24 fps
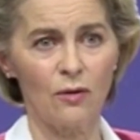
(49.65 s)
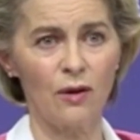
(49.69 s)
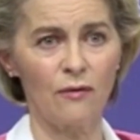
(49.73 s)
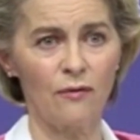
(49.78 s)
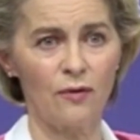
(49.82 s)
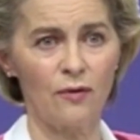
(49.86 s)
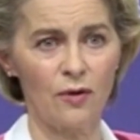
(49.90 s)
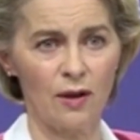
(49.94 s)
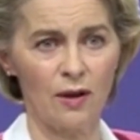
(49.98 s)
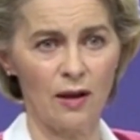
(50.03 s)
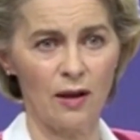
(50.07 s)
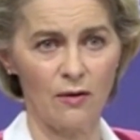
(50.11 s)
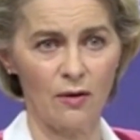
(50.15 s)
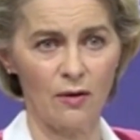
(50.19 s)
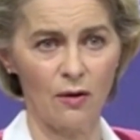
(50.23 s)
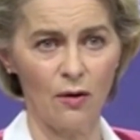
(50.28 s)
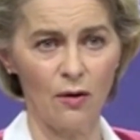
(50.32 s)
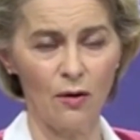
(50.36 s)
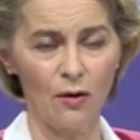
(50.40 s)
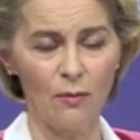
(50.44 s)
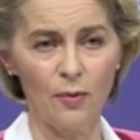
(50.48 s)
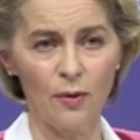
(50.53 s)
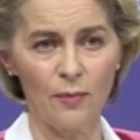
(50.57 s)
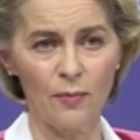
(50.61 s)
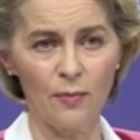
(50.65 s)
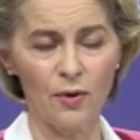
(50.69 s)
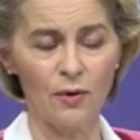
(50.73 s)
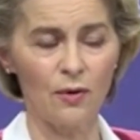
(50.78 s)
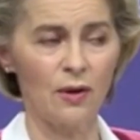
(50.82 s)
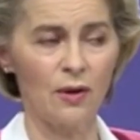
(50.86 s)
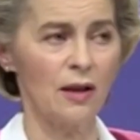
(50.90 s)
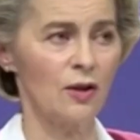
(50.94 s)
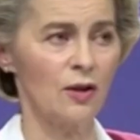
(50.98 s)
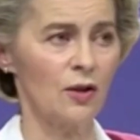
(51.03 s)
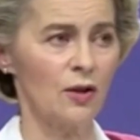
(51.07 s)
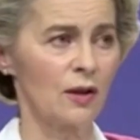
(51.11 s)
or if you take the whole
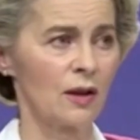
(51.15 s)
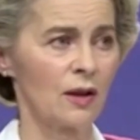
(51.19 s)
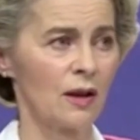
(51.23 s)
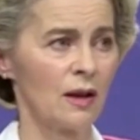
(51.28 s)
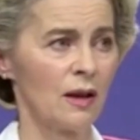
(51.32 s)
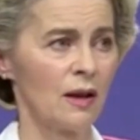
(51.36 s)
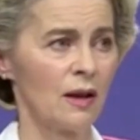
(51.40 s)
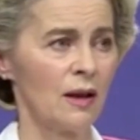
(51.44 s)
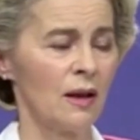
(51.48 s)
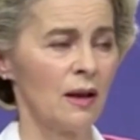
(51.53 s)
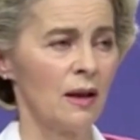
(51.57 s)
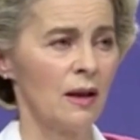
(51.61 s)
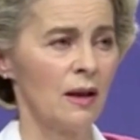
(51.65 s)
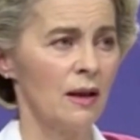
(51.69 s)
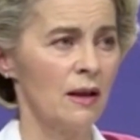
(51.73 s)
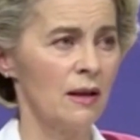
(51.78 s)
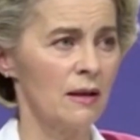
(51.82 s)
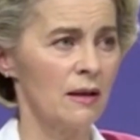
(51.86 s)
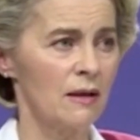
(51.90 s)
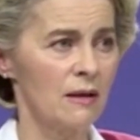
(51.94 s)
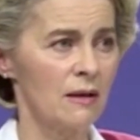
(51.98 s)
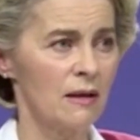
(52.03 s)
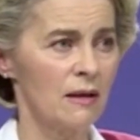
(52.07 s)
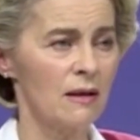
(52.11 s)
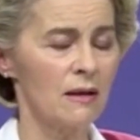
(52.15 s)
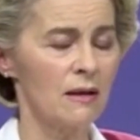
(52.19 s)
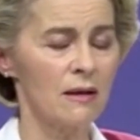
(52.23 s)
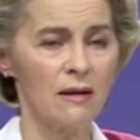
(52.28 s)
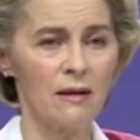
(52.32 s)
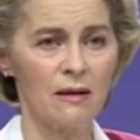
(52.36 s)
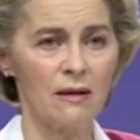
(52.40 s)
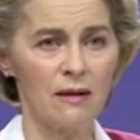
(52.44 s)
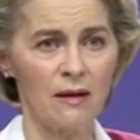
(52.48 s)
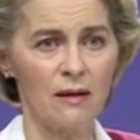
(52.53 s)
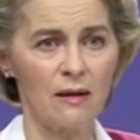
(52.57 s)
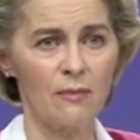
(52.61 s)
population, it's
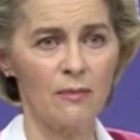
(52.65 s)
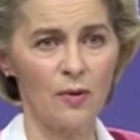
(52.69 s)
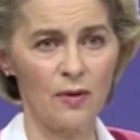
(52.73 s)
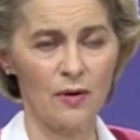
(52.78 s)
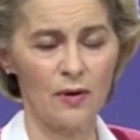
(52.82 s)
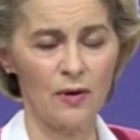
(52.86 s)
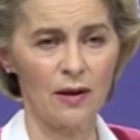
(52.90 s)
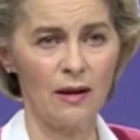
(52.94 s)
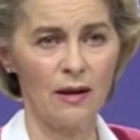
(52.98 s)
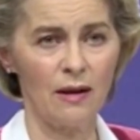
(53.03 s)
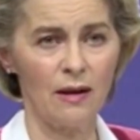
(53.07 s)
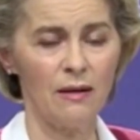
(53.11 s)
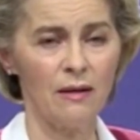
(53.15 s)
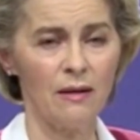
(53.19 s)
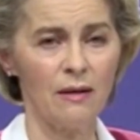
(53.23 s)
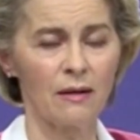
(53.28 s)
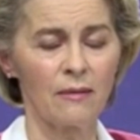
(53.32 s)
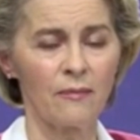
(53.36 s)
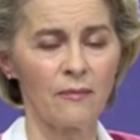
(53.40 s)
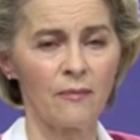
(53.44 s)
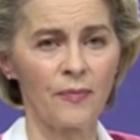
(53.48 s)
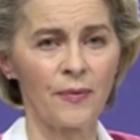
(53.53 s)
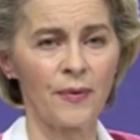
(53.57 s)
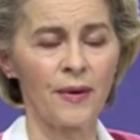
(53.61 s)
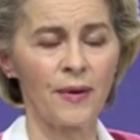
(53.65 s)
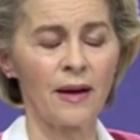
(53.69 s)
66%.